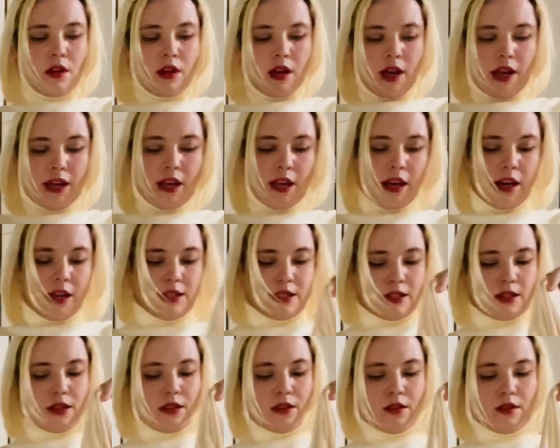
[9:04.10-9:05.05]
I
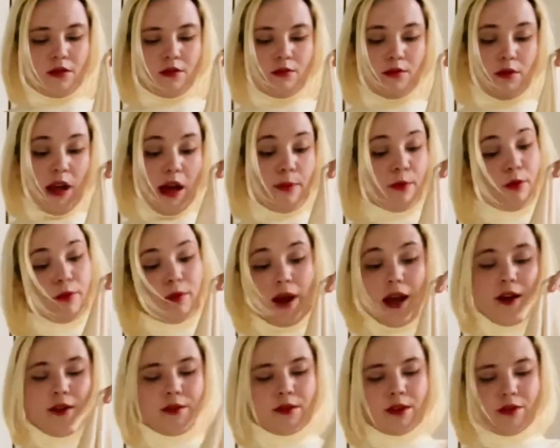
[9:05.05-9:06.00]
guess, wrap
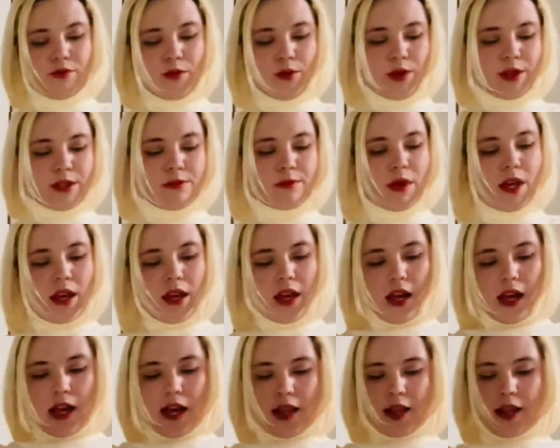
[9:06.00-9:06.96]
around, of course,
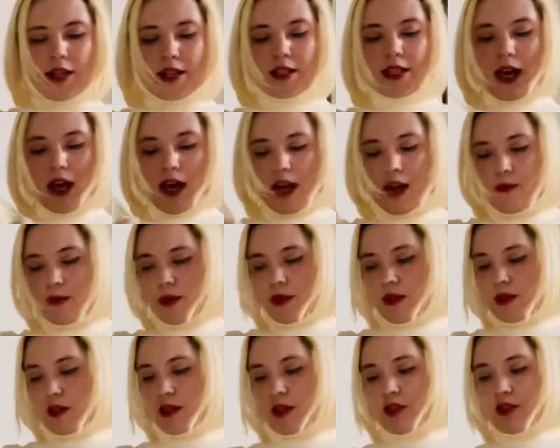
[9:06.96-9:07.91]
and then tie with
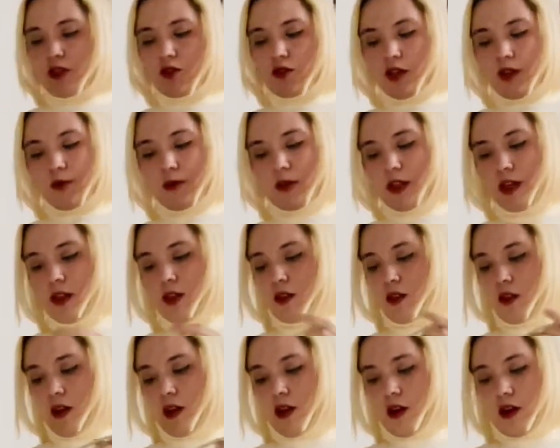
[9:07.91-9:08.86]
this extremely
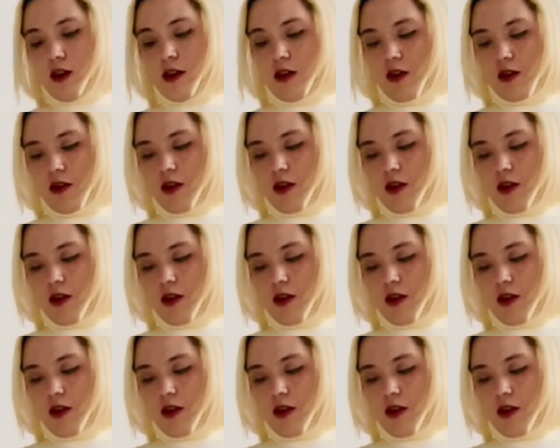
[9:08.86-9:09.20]
long